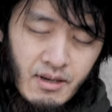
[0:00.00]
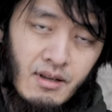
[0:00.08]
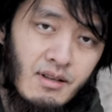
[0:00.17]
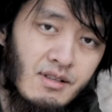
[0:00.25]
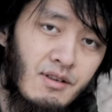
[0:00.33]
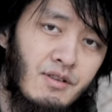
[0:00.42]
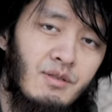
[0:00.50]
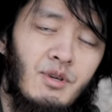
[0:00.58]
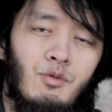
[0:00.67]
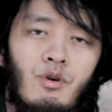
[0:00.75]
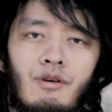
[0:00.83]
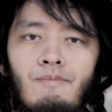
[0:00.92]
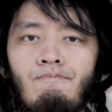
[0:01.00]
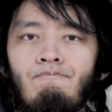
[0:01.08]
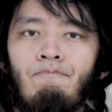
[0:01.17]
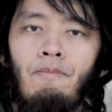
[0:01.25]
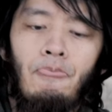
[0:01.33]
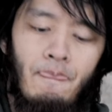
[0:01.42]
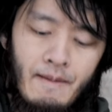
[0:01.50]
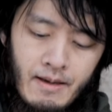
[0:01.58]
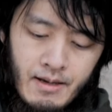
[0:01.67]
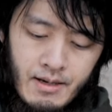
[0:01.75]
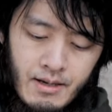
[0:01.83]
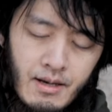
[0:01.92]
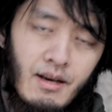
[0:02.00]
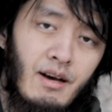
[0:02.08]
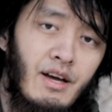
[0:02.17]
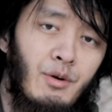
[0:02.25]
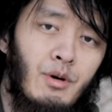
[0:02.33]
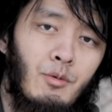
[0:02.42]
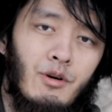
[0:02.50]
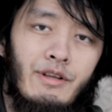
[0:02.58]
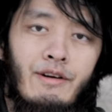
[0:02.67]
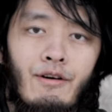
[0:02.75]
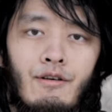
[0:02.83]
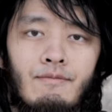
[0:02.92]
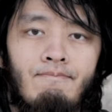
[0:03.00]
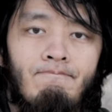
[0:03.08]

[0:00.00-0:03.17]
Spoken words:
It's a little too much work. I don't want to work that hard.